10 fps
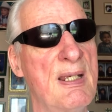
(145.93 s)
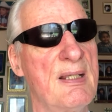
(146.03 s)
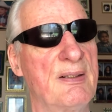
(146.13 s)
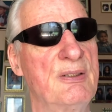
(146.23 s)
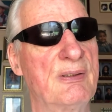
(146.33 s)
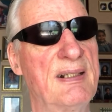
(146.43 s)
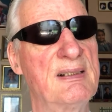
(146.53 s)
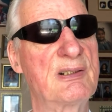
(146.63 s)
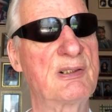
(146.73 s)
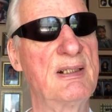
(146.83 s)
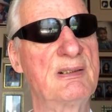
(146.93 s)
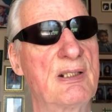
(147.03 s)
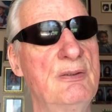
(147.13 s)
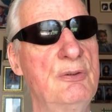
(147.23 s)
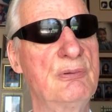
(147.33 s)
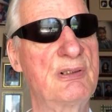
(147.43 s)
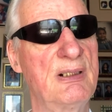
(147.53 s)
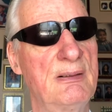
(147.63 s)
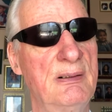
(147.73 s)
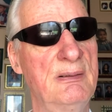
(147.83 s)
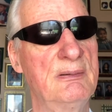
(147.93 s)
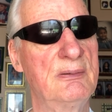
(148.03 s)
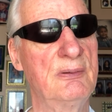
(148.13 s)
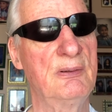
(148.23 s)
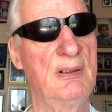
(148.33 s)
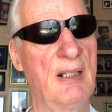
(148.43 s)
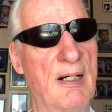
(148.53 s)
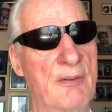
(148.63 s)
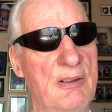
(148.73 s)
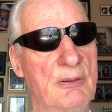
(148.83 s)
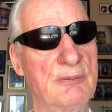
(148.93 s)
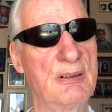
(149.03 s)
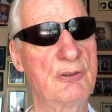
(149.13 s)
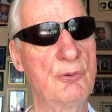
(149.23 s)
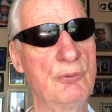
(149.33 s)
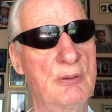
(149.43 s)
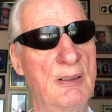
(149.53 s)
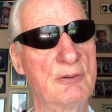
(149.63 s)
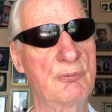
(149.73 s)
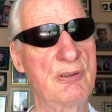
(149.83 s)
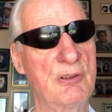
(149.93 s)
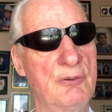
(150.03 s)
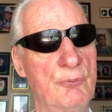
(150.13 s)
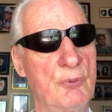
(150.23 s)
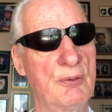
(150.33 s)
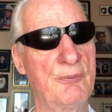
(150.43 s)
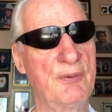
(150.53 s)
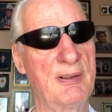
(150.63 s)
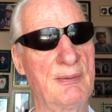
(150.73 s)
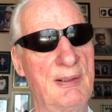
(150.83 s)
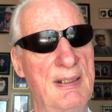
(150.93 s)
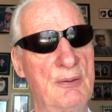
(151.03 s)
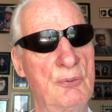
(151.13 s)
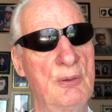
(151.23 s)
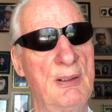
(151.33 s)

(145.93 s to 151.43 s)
The United States and New Zealand are the only 2 countries in the world that allow